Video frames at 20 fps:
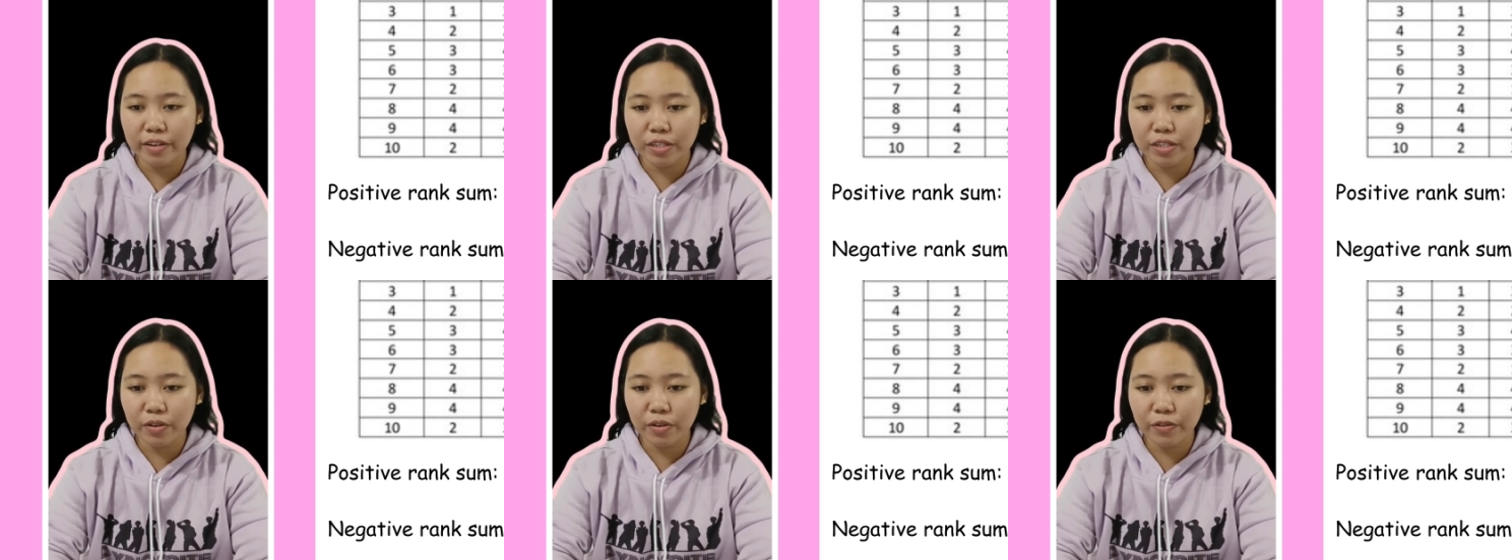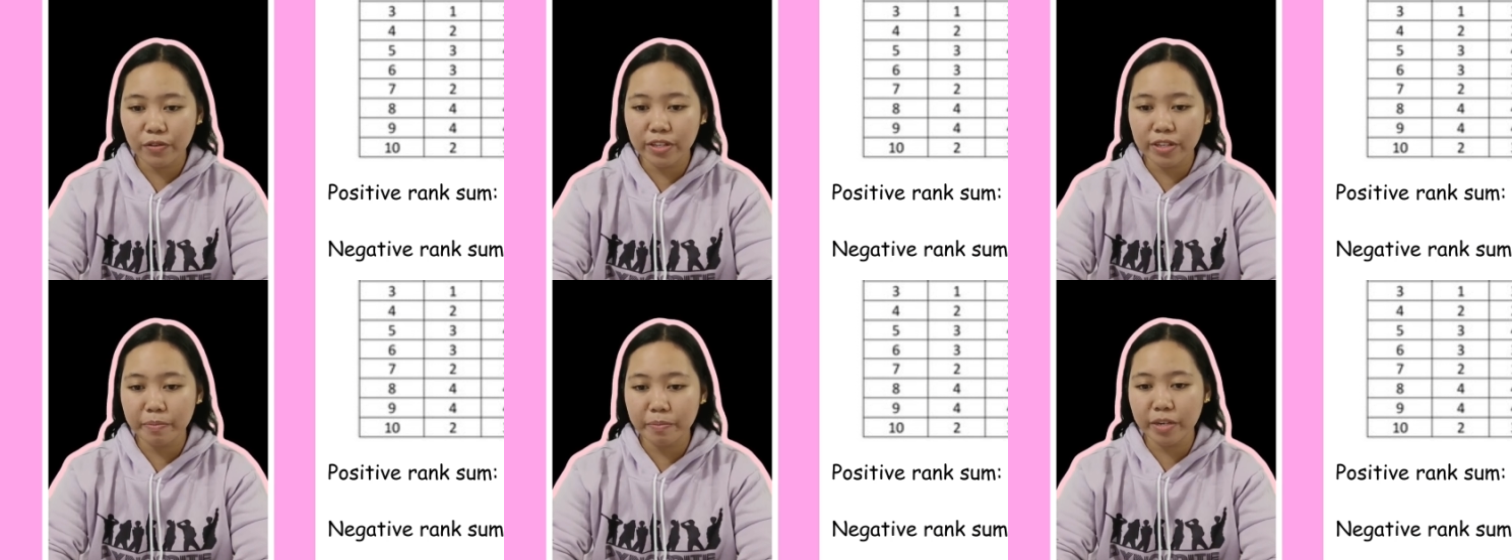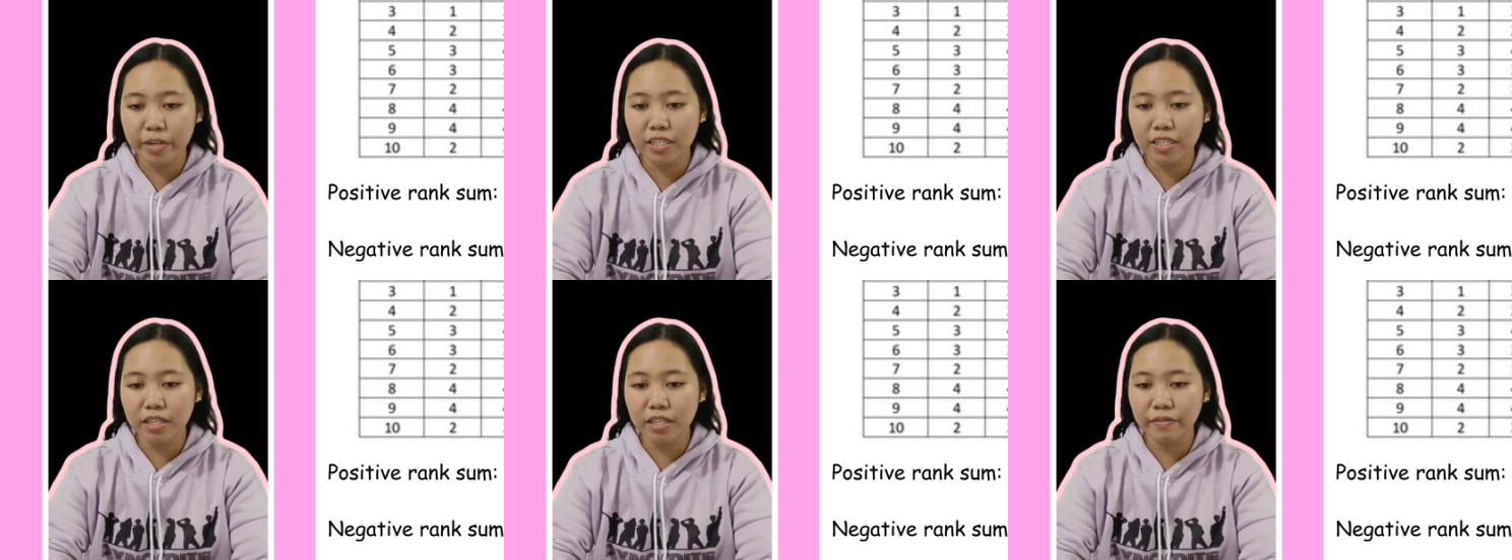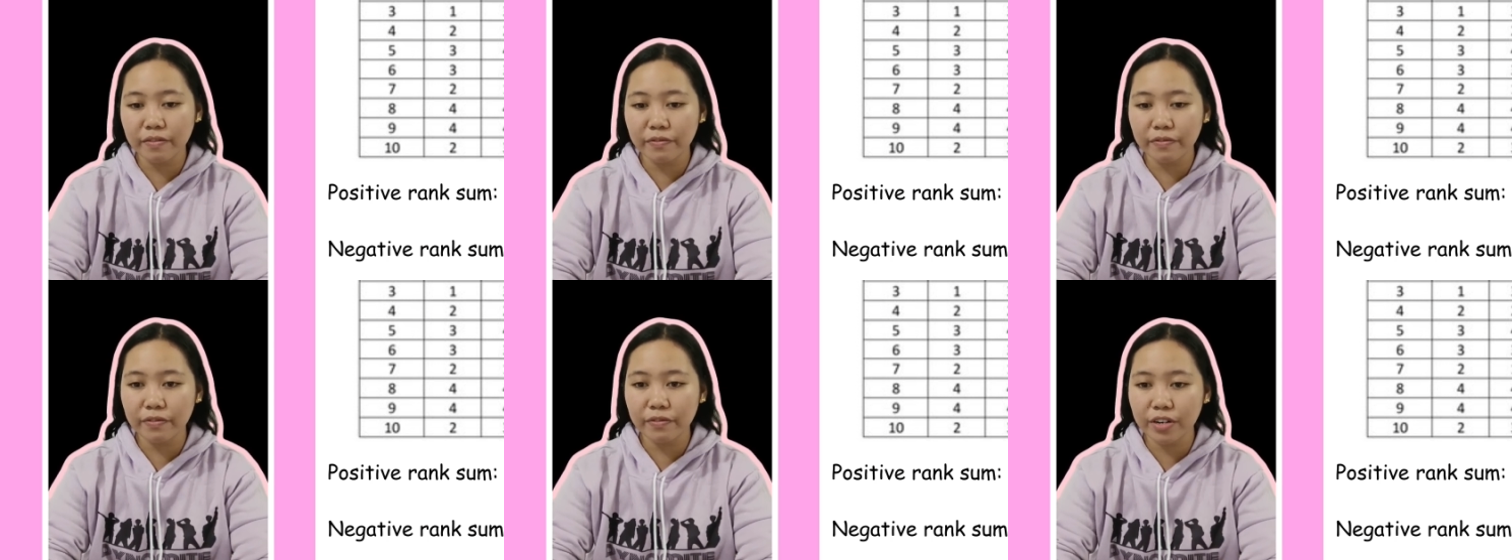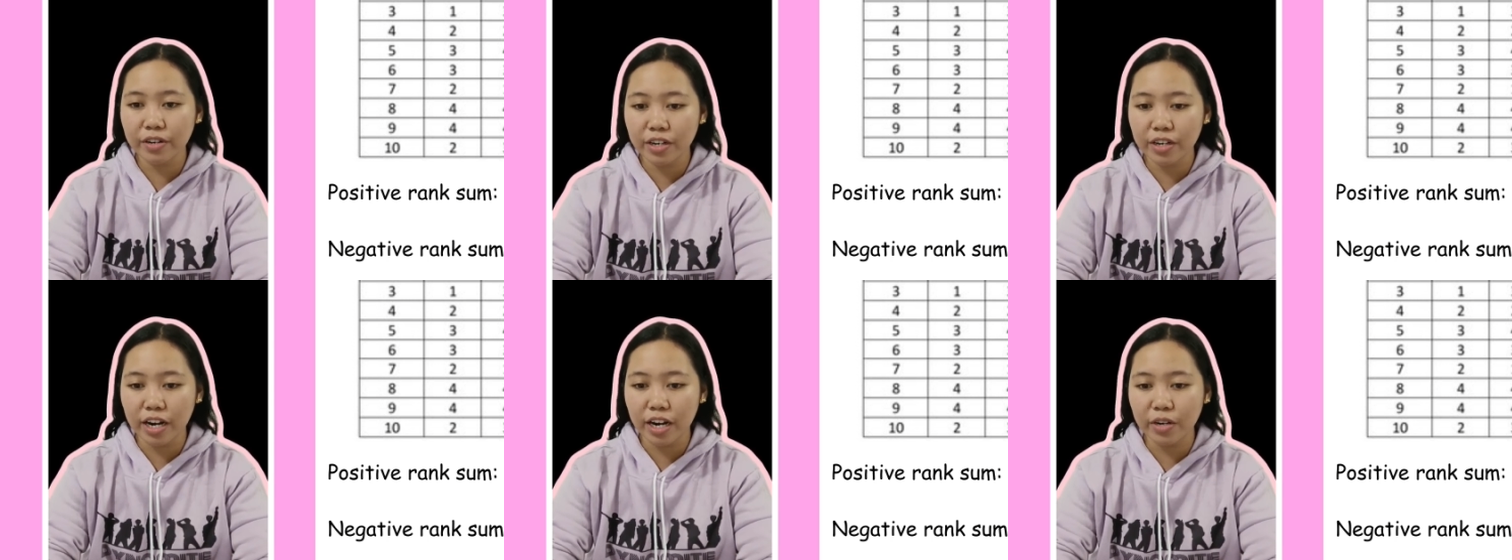So for the
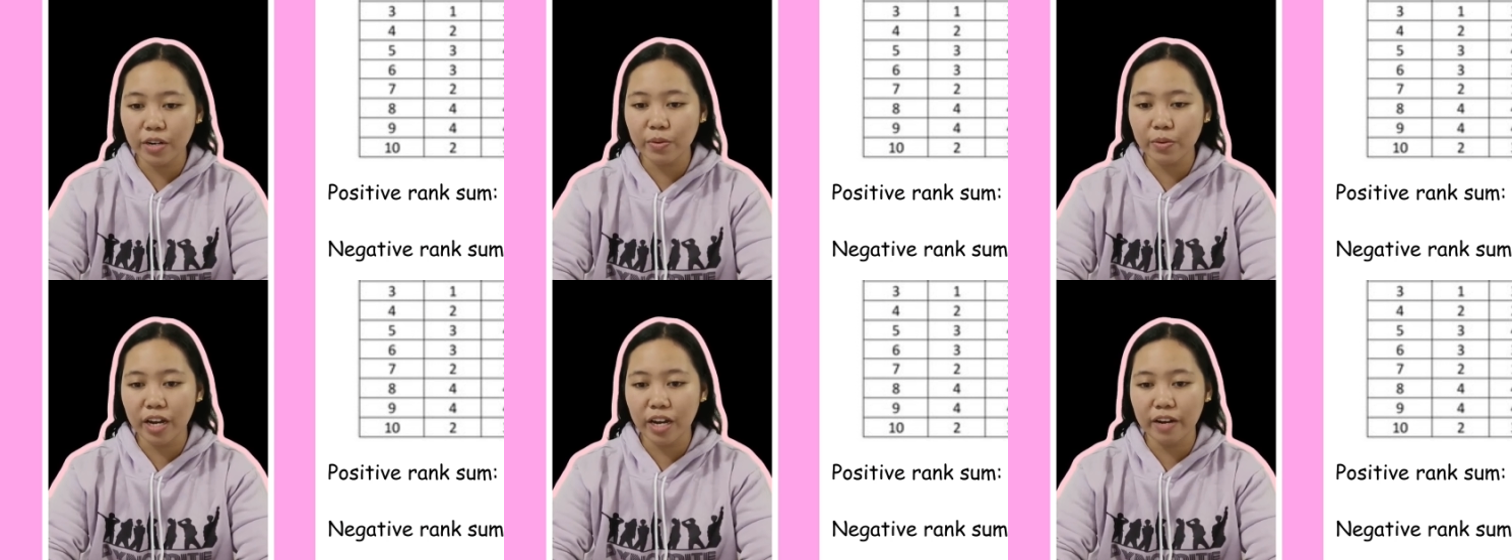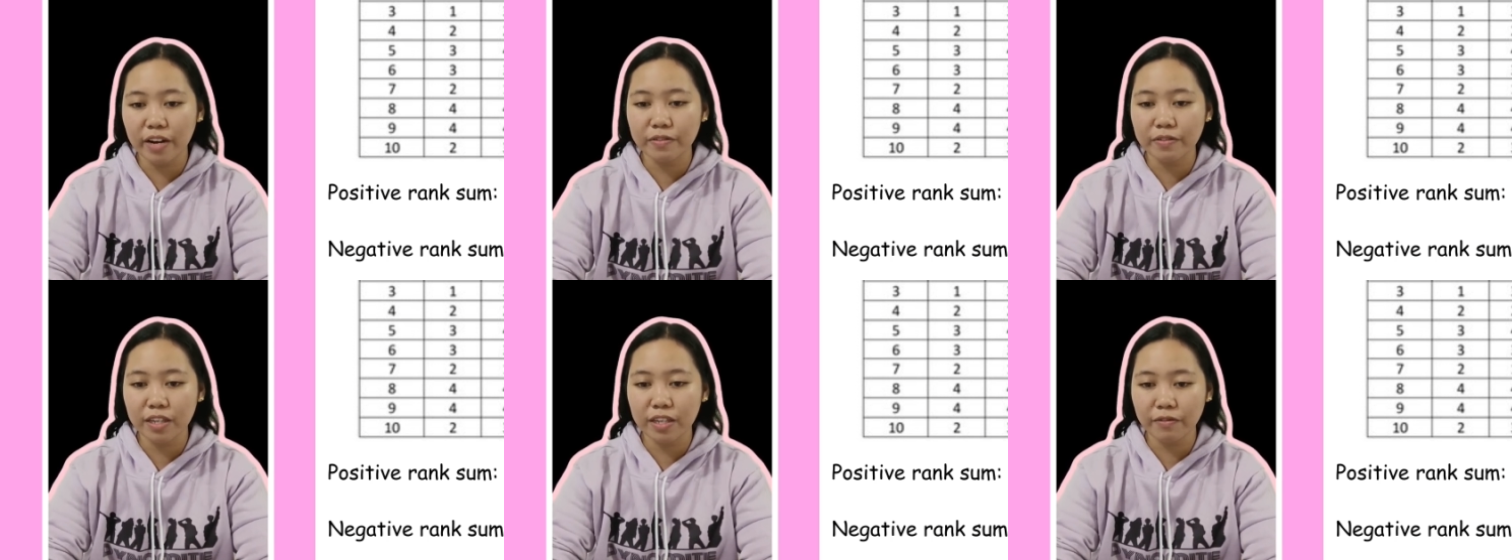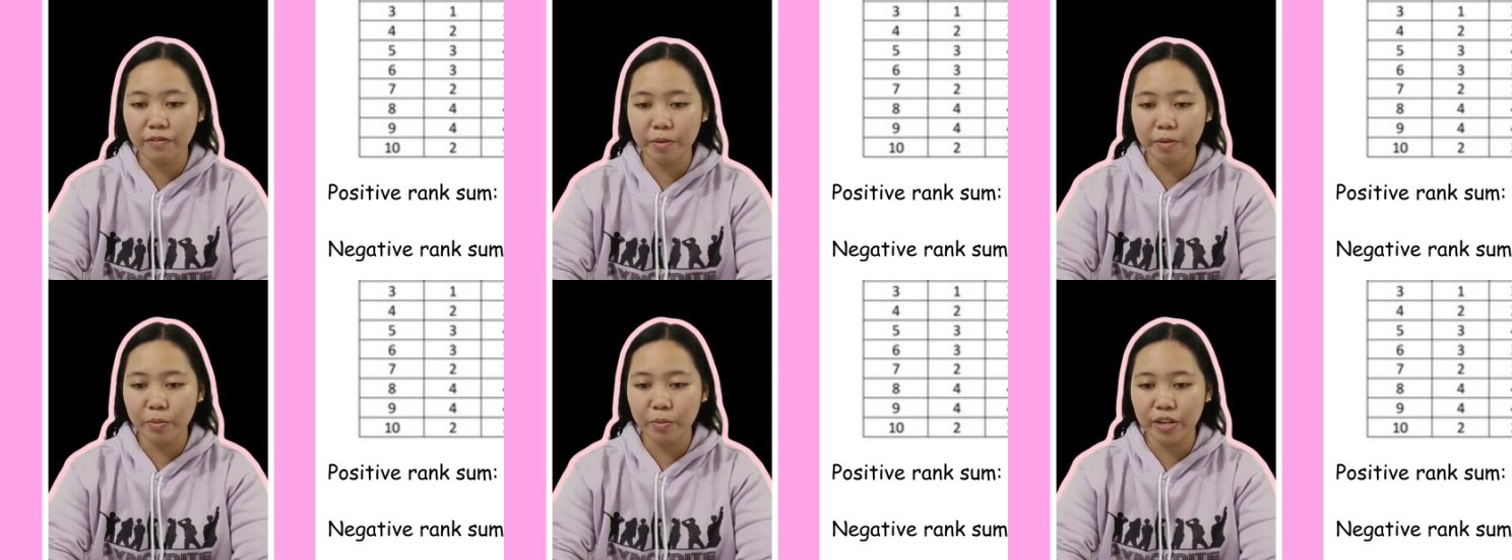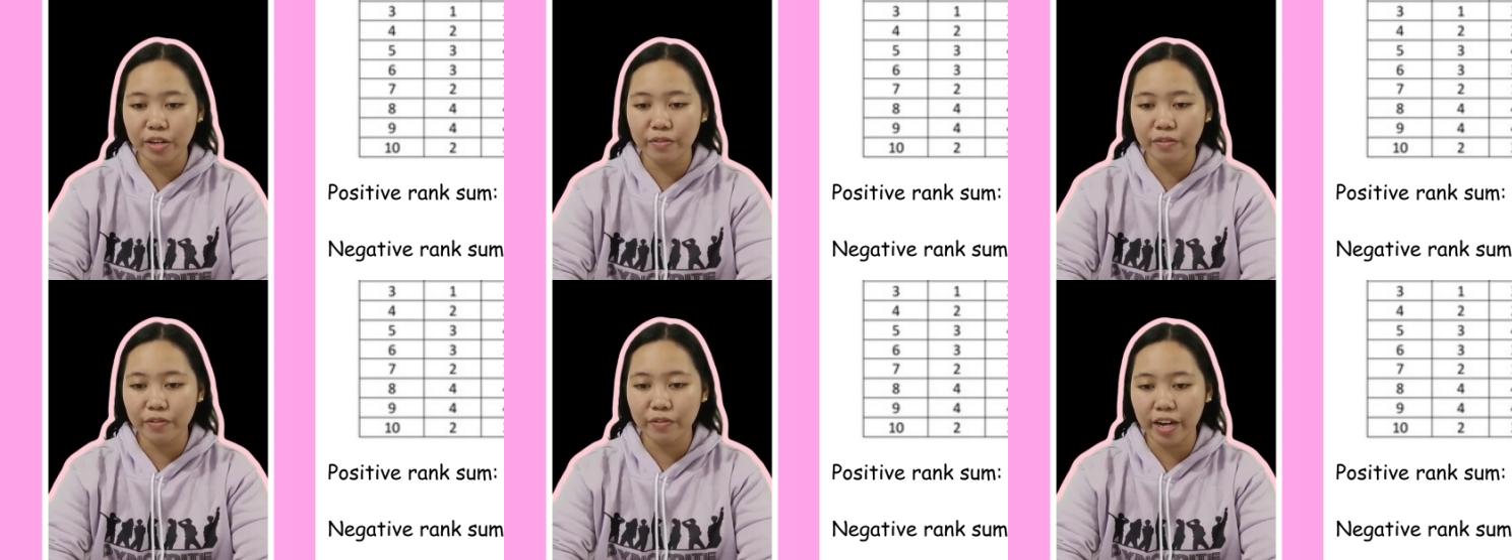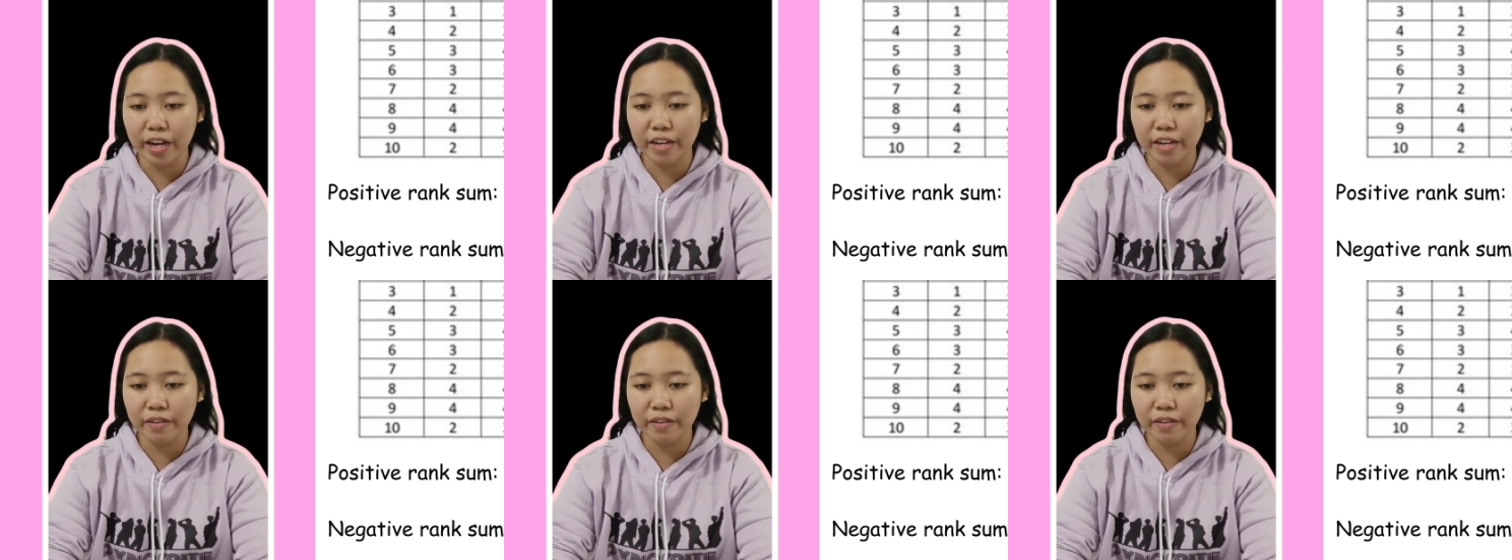positive rank, we have 7.5,